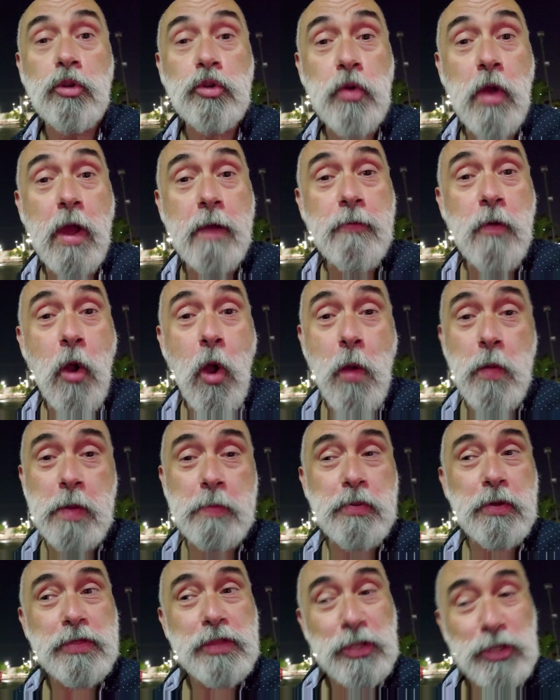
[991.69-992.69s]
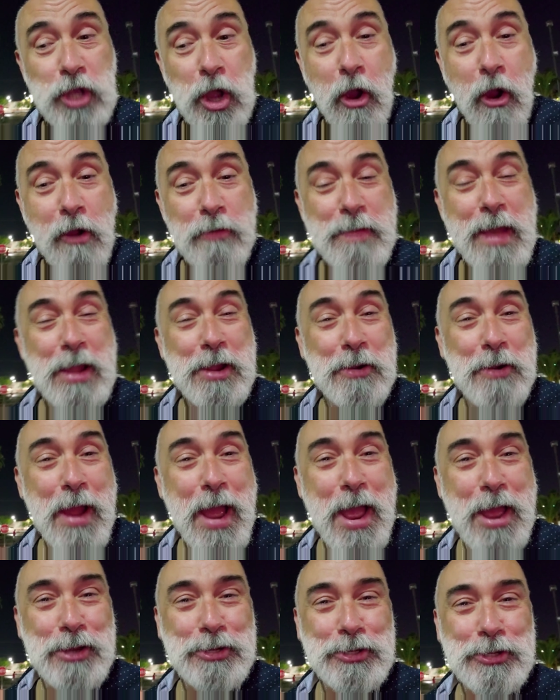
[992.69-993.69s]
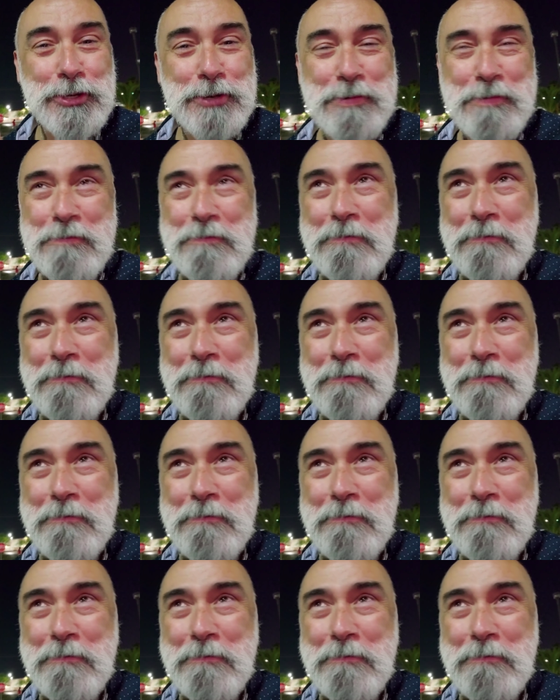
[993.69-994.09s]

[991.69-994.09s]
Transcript: drive home and put this car in my garage.